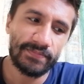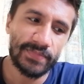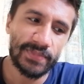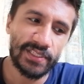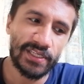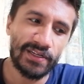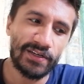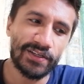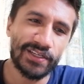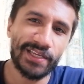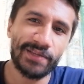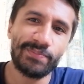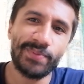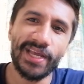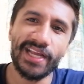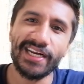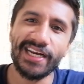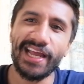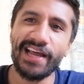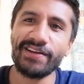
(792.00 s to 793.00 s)
So looking
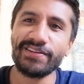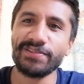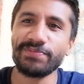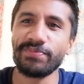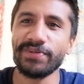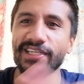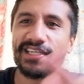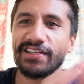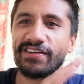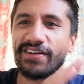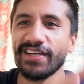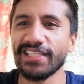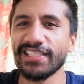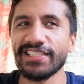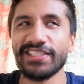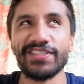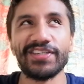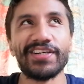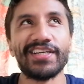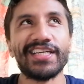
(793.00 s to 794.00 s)
back now, it's been a
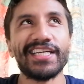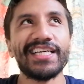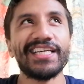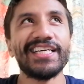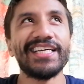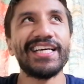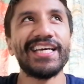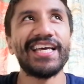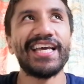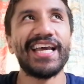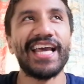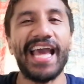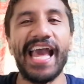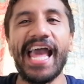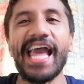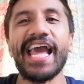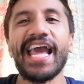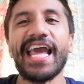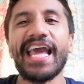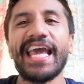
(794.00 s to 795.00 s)
crazy journey
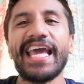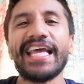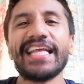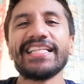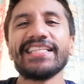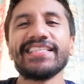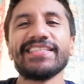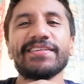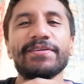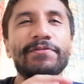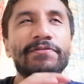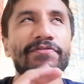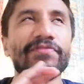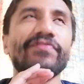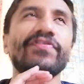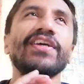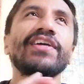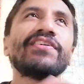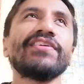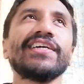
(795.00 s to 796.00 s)
and
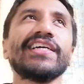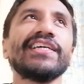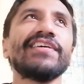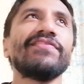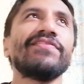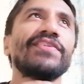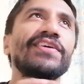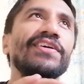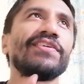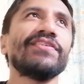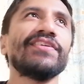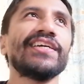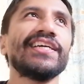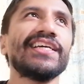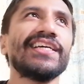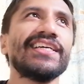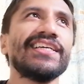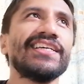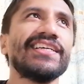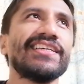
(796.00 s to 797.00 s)
very,
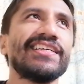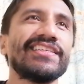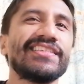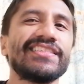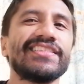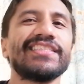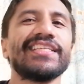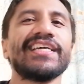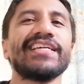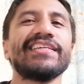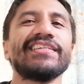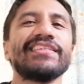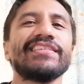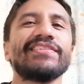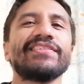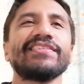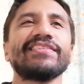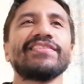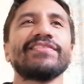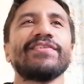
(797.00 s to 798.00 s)
very
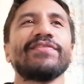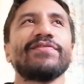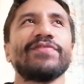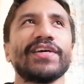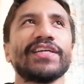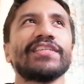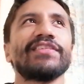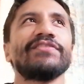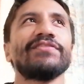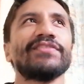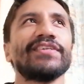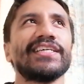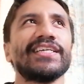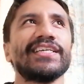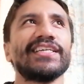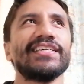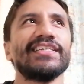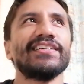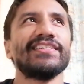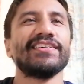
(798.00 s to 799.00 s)

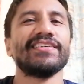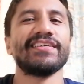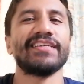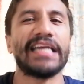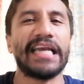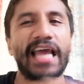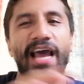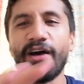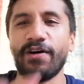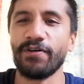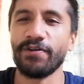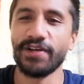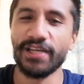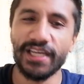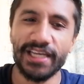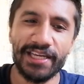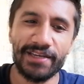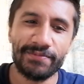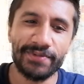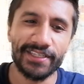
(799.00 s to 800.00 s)
satisfactory now.
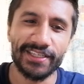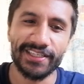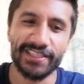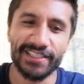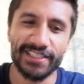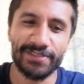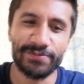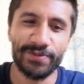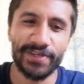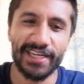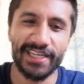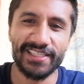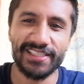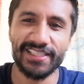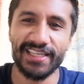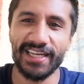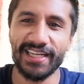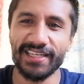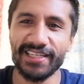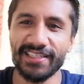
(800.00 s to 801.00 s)
Because when I
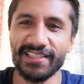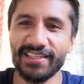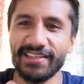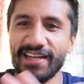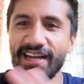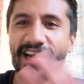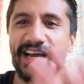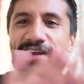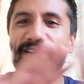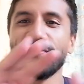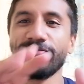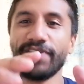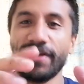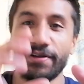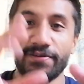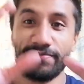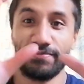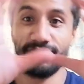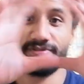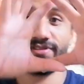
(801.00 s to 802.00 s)
started, I
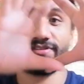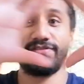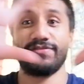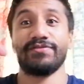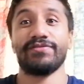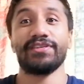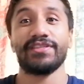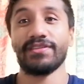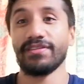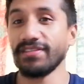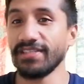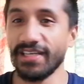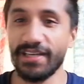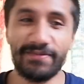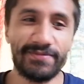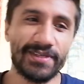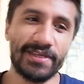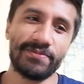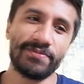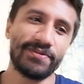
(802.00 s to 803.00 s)
was doing the
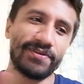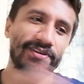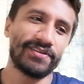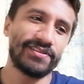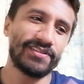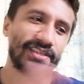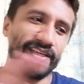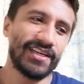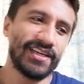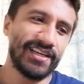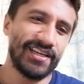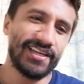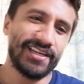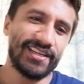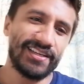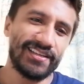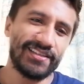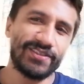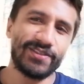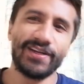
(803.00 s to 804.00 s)
timetable, I was
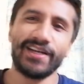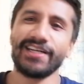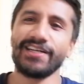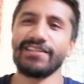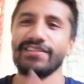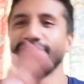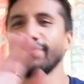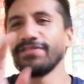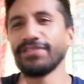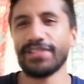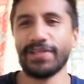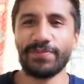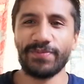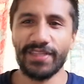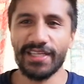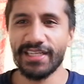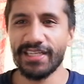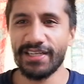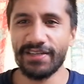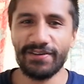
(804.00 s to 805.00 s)
trying to do
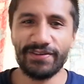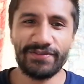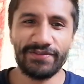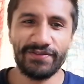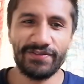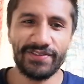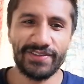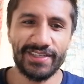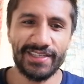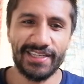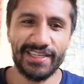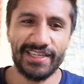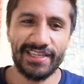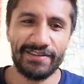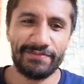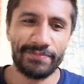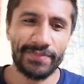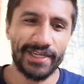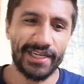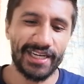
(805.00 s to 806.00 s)
something new,
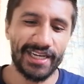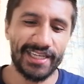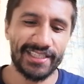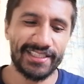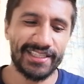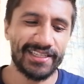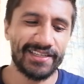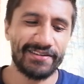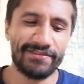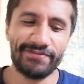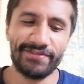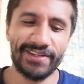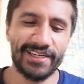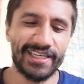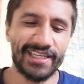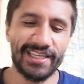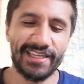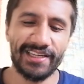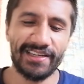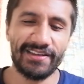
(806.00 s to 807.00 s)
but I didn't
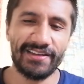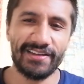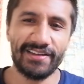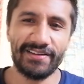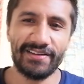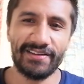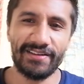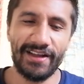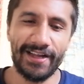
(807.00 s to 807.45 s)
really